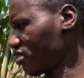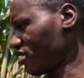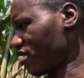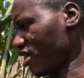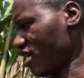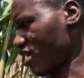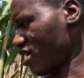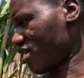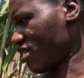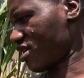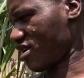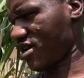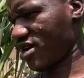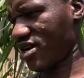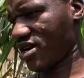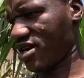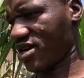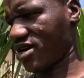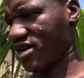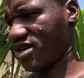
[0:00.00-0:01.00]
and
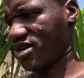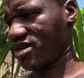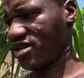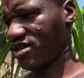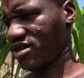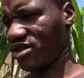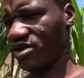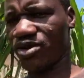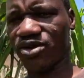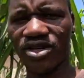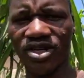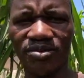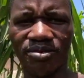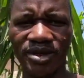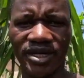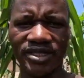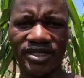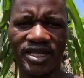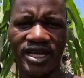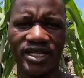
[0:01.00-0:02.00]
uh, the only
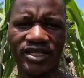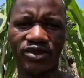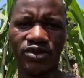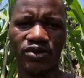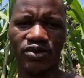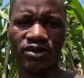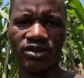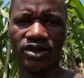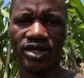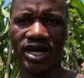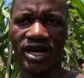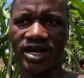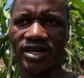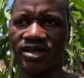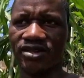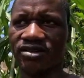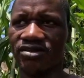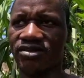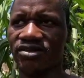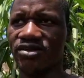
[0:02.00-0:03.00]
place that you
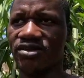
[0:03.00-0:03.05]
can